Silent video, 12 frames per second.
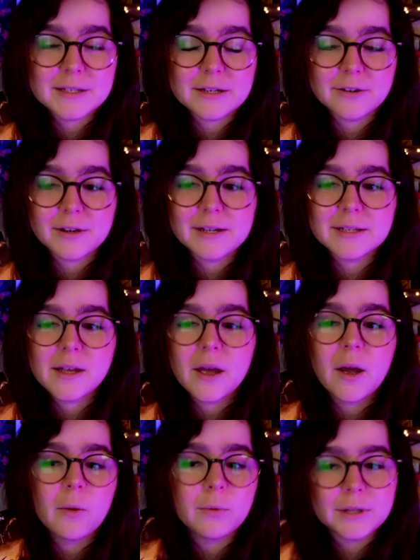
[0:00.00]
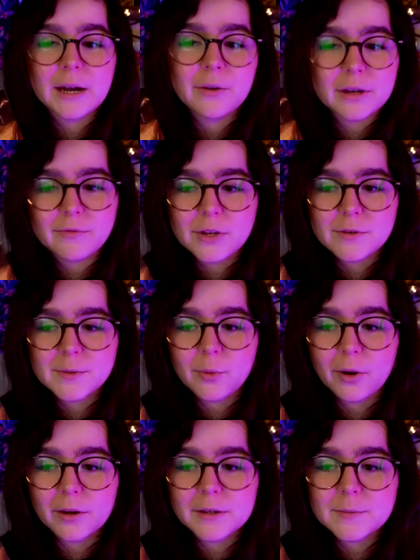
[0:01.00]
series without giving you
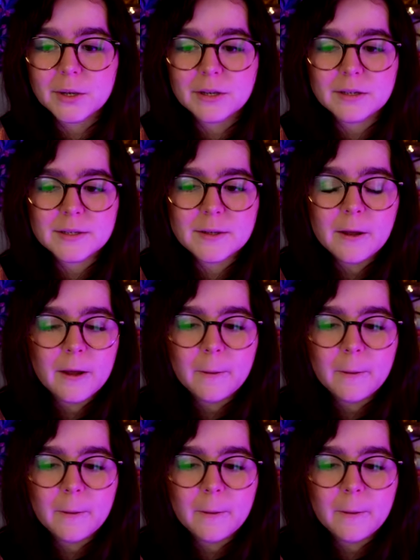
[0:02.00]
spoilers, because